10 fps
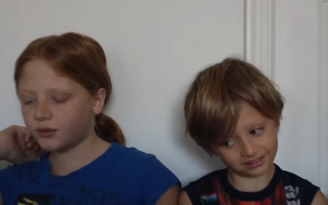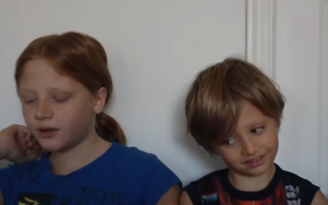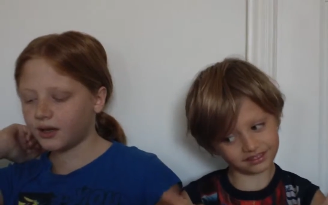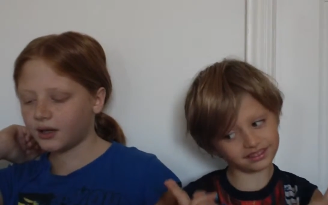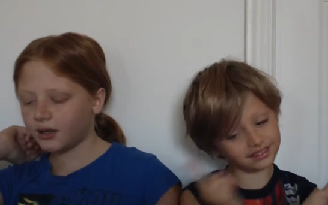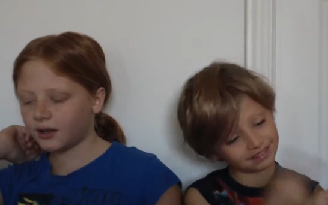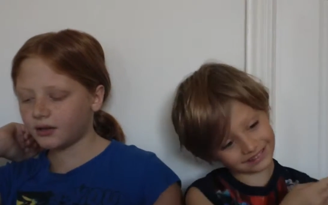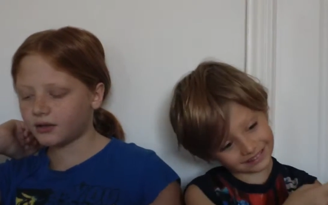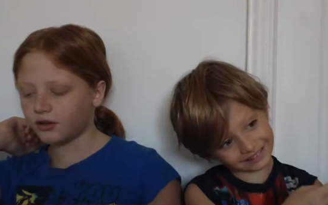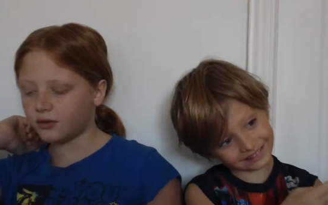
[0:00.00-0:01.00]
Speaker 1: to it,
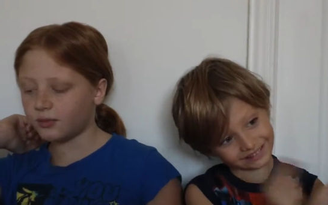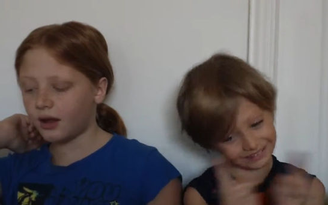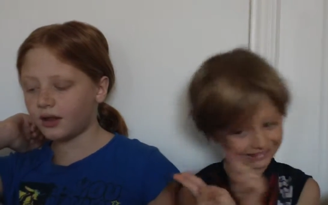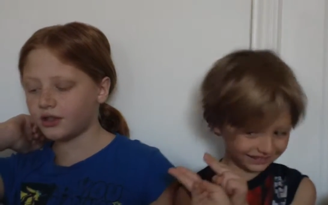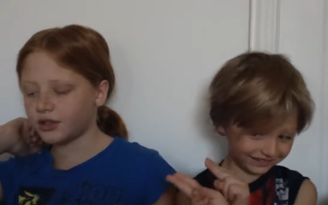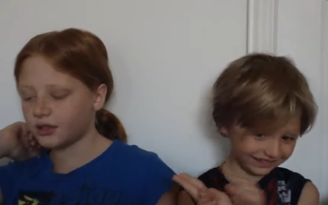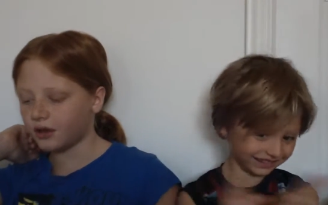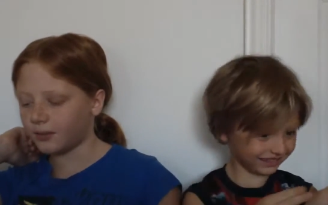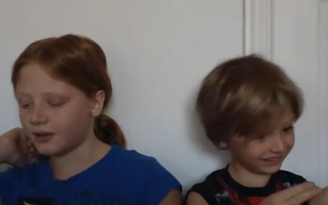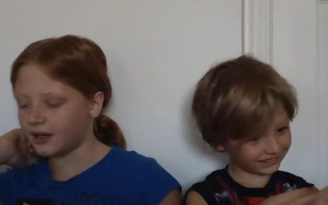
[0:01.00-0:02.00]
so you probably should
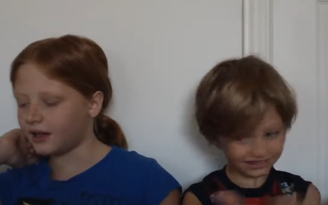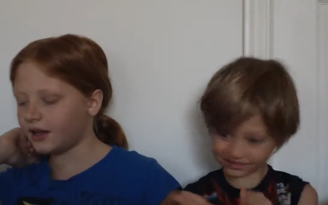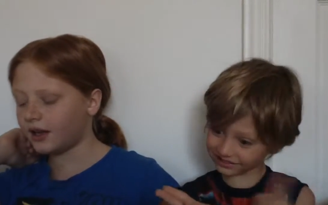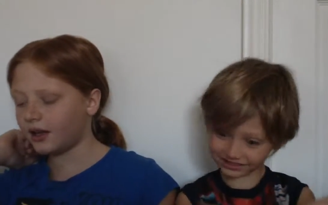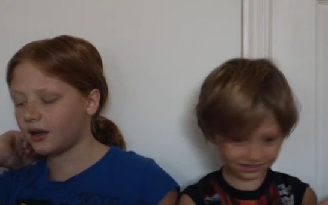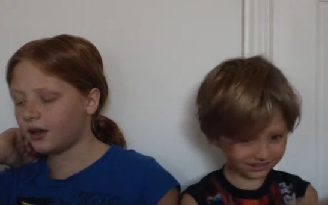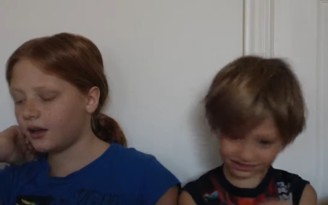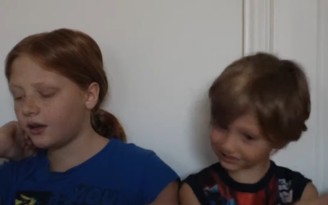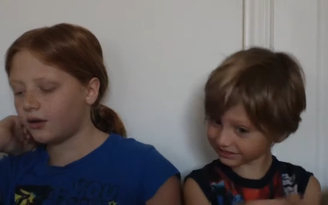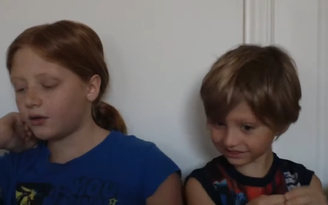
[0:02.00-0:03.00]
stop eating it.
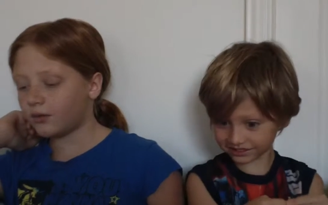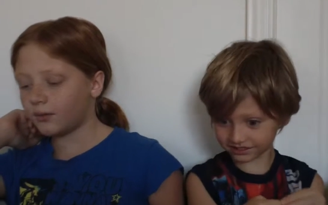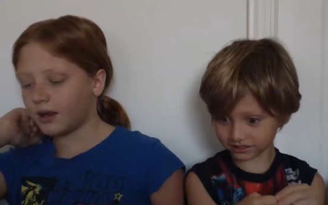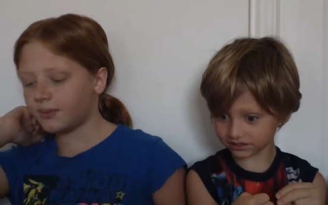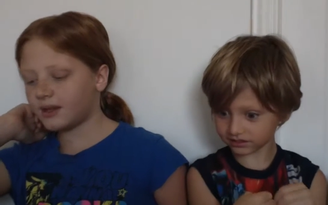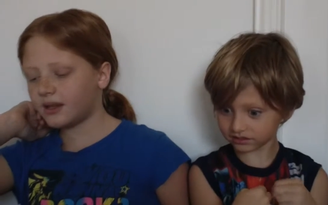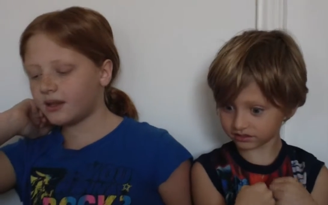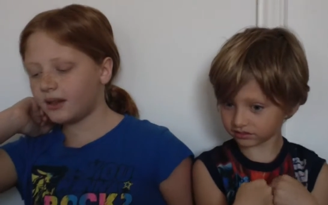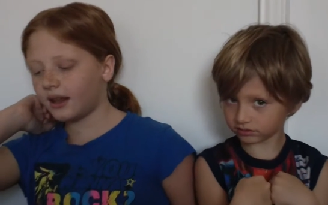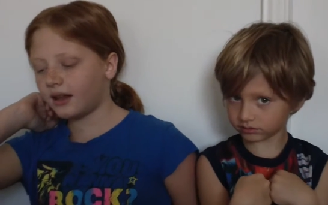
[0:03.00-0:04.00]
Or
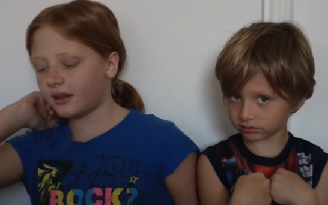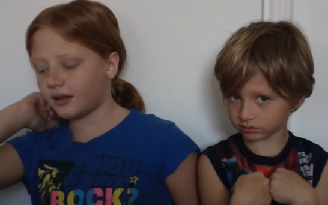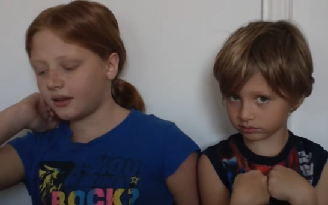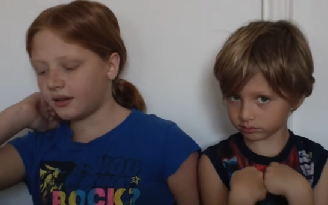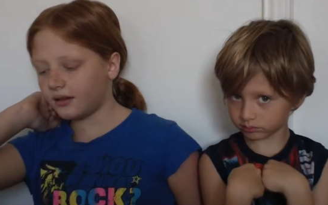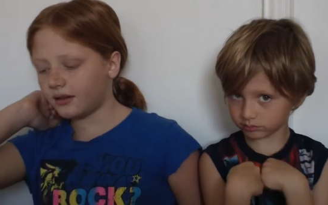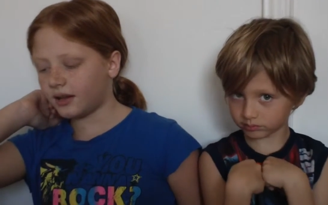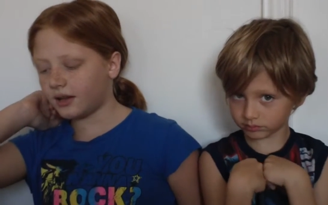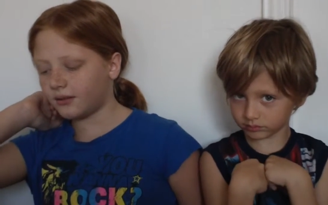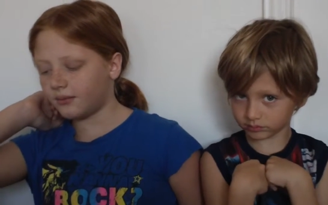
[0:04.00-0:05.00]
maybe like it,
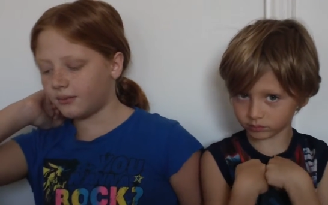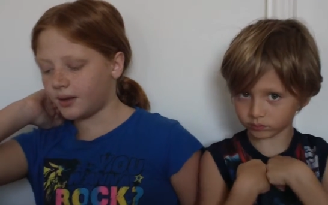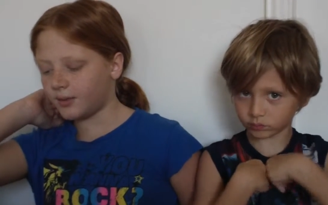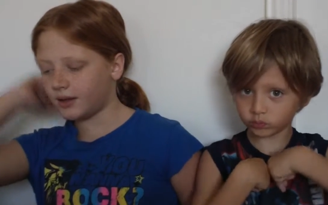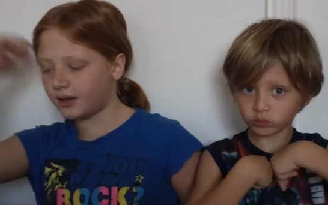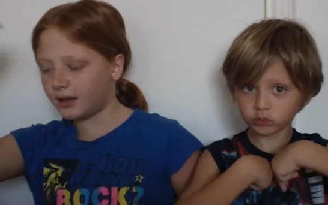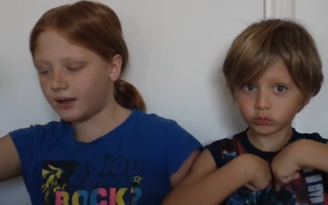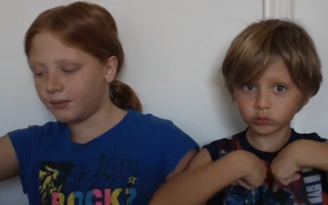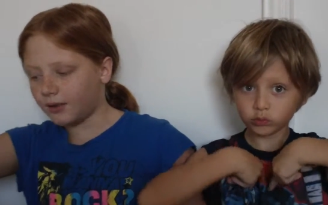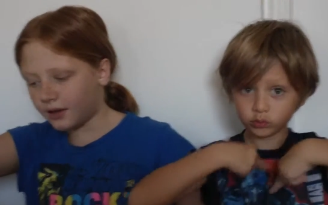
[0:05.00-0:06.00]
like maybe like
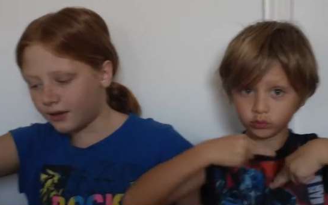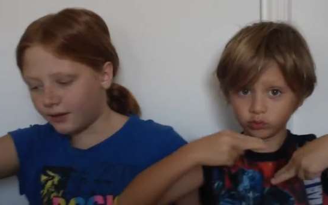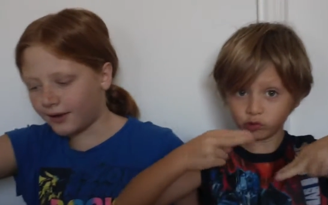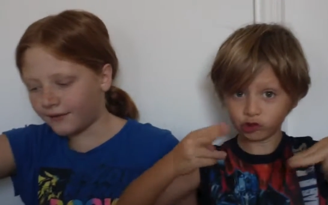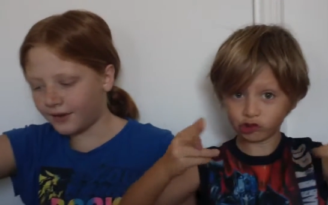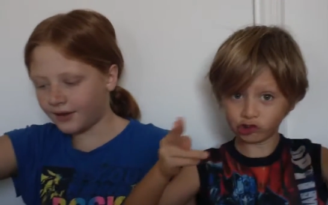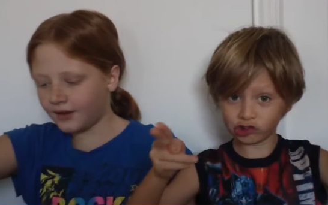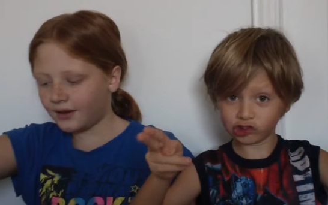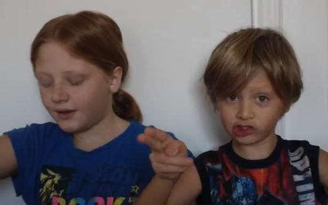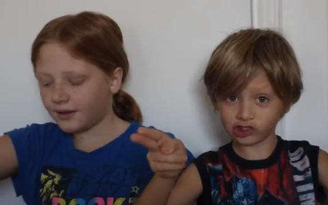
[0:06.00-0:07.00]
makes you have
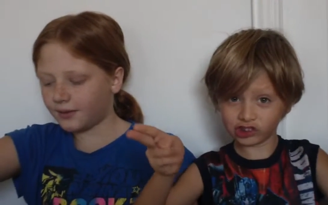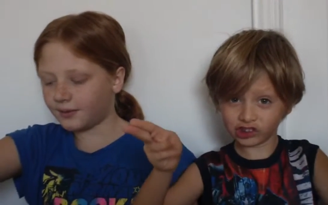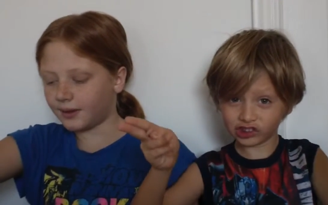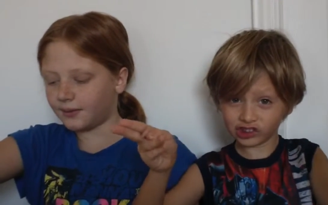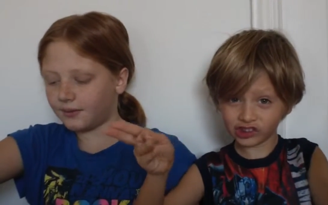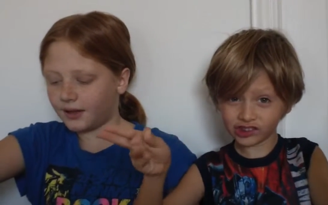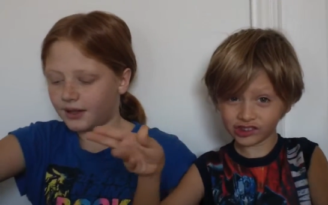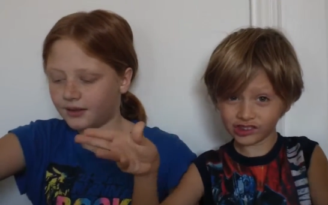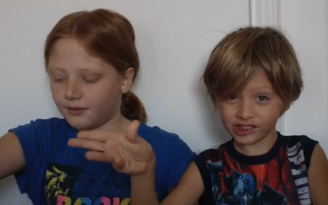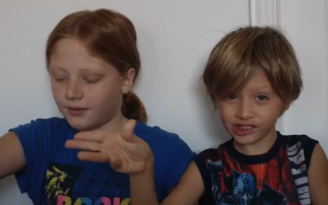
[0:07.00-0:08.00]
some like like
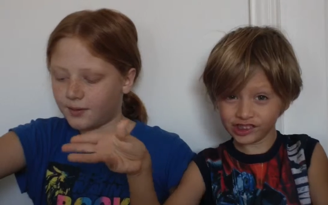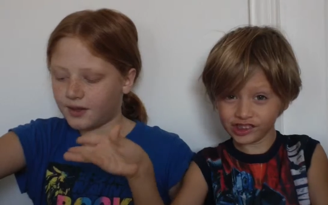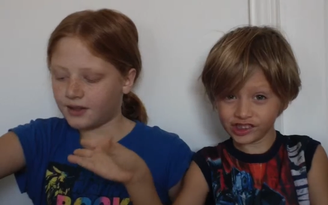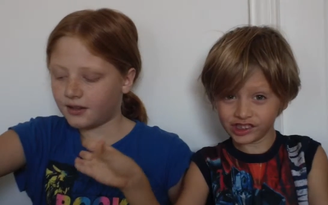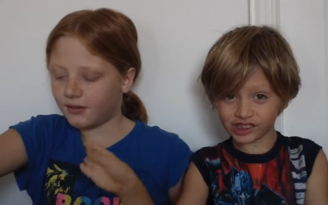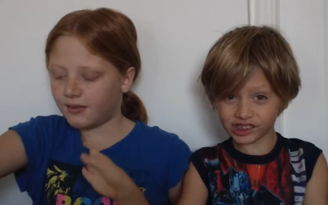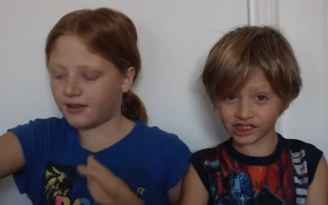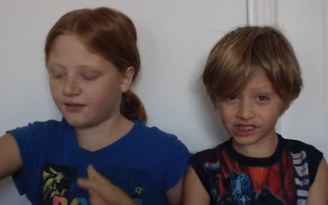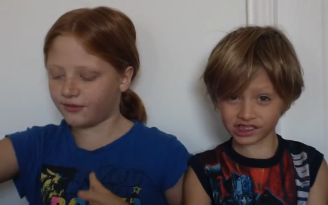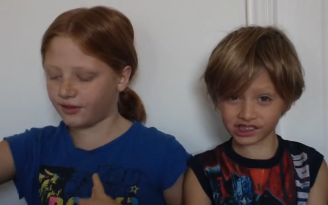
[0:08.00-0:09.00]
maybe it doesn't make
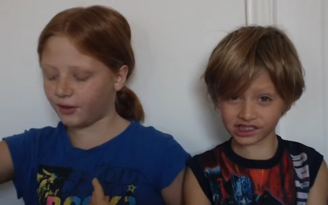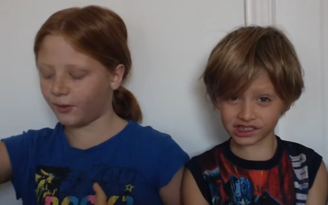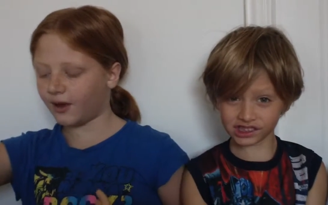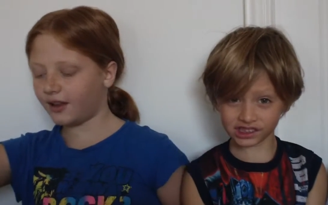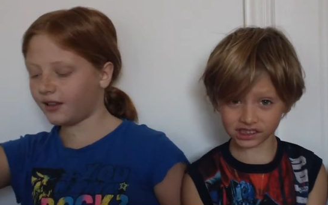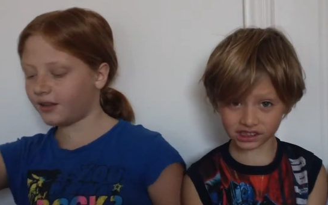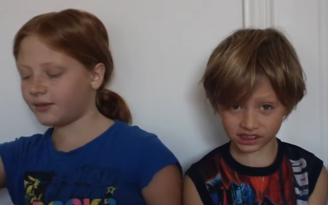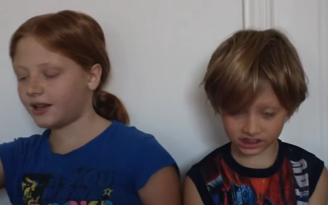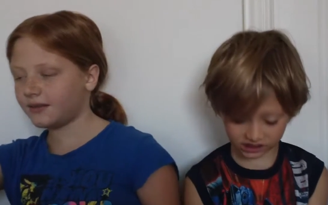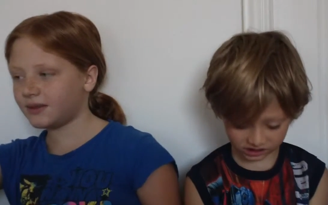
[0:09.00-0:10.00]
you feel well
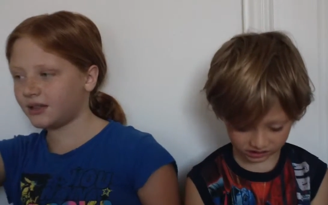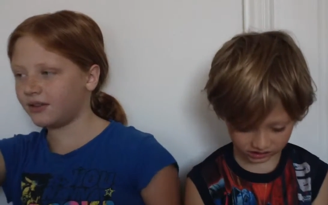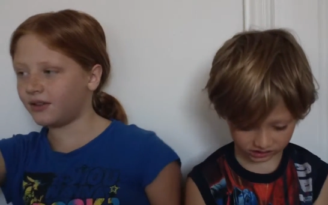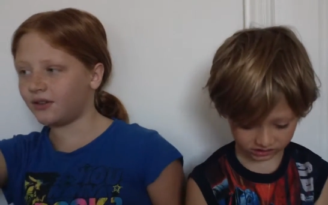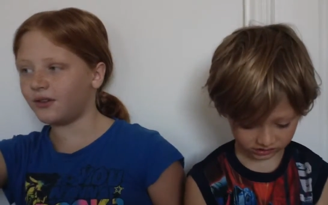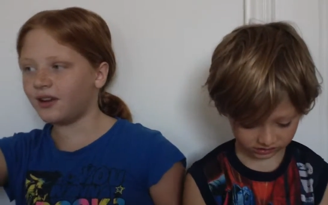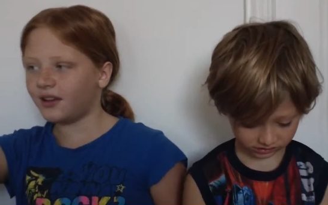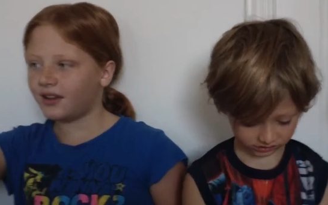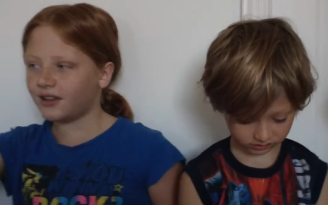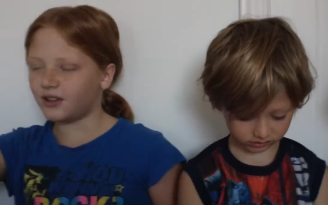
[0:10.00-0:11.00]
sometimes, so you
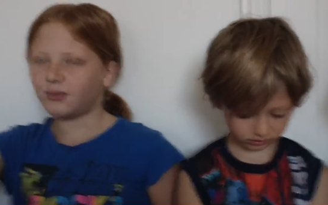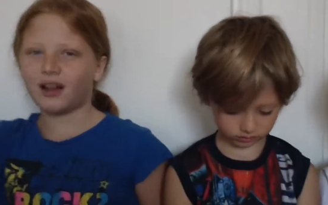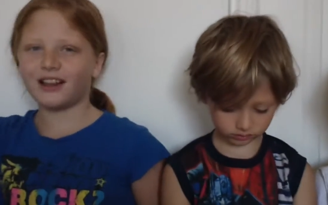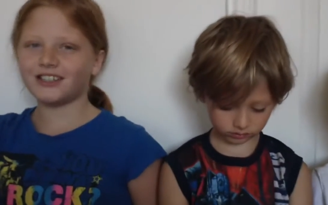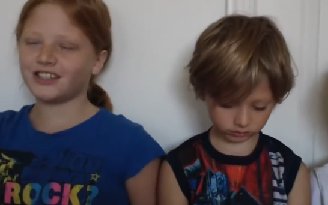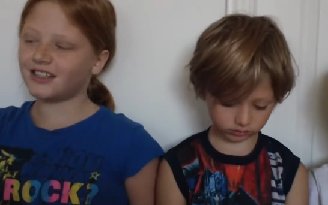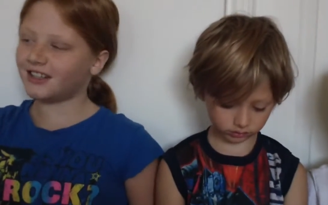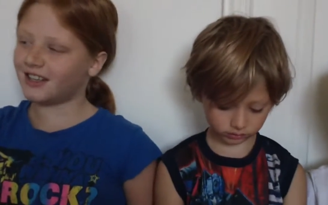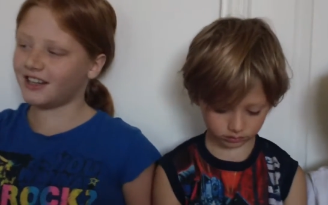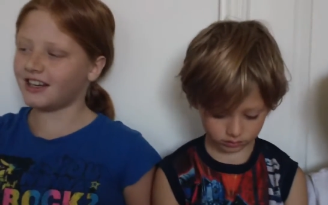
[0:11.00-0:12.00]
you probably shouldn't
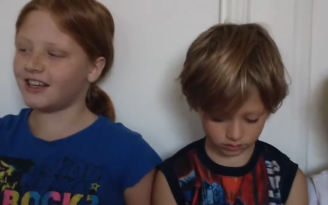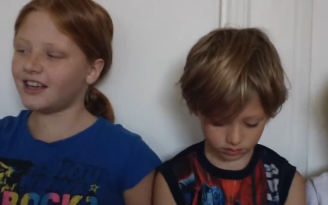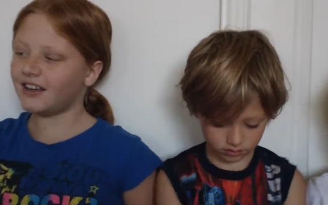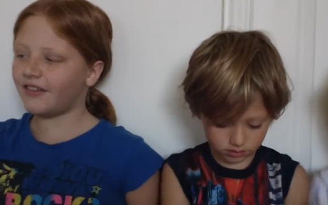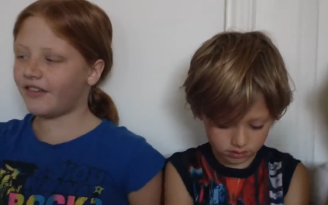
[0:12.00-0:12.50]
eat it,